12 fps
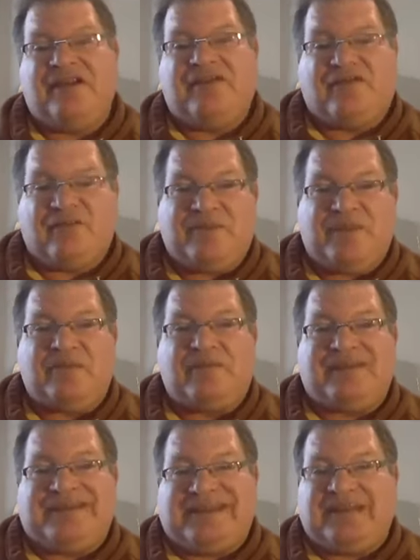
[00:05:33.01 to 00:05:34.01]
for people to
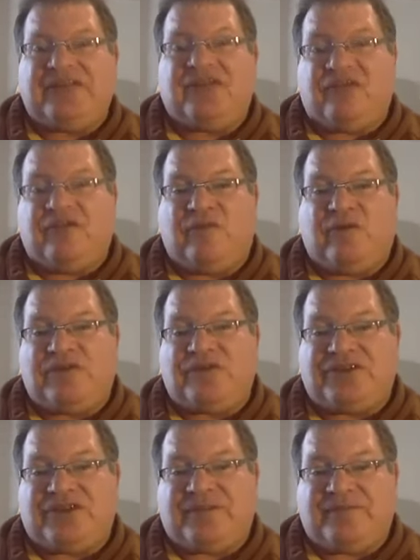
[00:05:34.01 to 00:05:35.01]
get into home
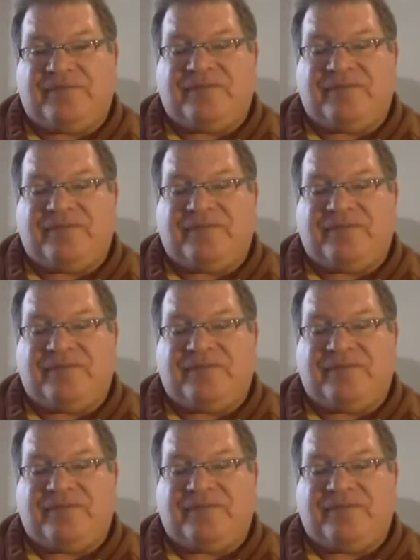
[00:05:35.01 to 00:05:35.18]
ownership,